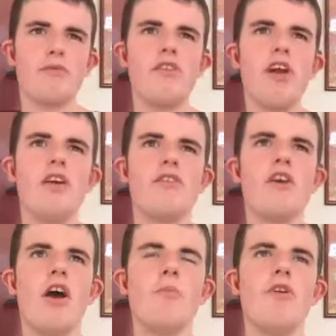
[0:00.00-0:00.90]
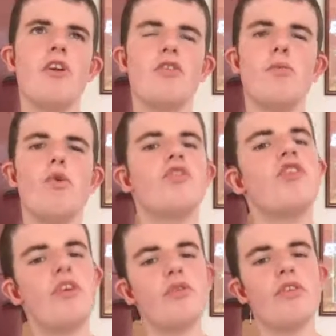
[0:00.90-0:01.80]
I think you have many of the more
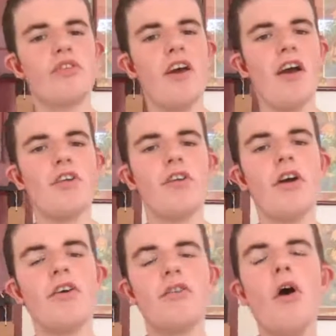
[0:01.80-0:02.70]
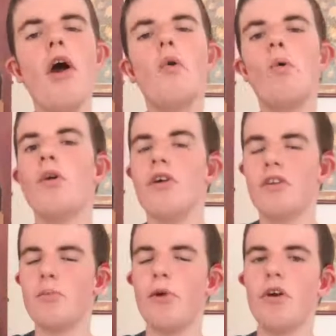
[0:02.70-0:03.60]
centrist candidates
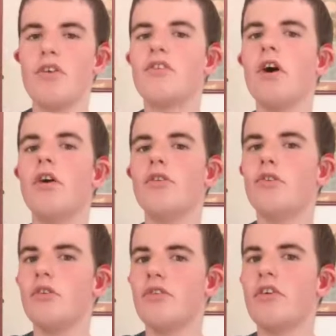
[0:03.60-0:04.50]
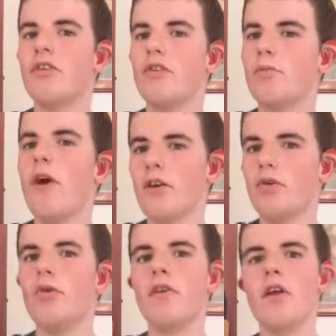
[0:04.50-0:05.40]
worrying that Bernie Sanders, who is seen as a
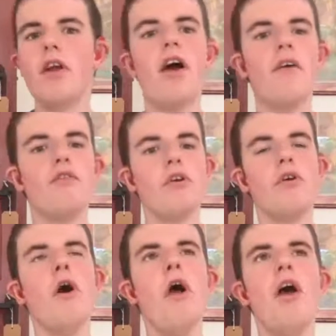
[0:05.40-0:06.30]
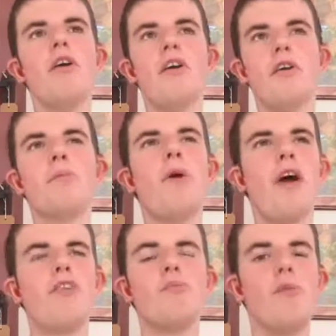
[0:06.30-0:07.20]
radical on the left, though,
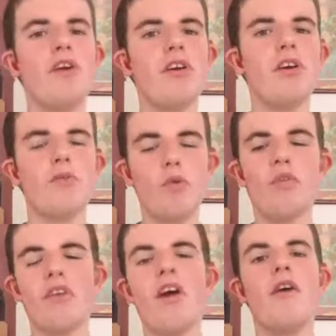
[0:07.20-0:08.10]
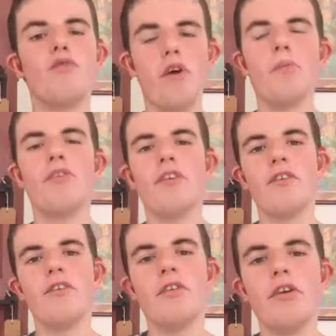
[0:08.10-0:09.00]
compared to many of what the left
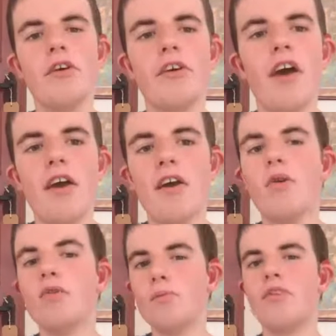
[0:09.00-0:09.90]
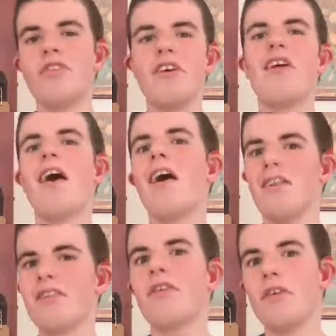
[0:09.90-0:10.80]
represents in the UK, he wouldn't be seen
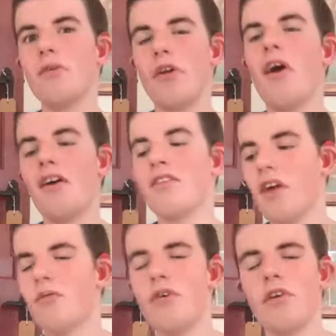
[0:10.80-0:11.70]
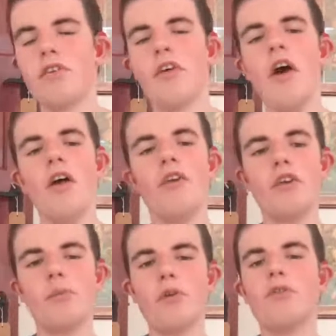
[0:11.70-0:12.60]
as, as left-wing as
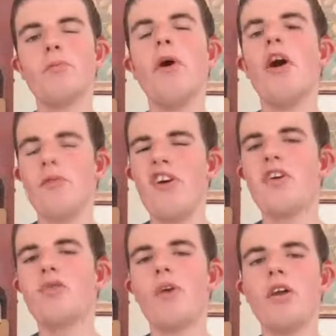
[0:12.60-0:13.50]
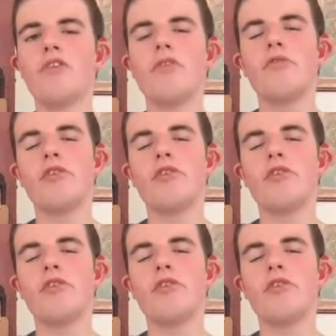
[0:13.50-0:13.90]
those people, as part of it is relative to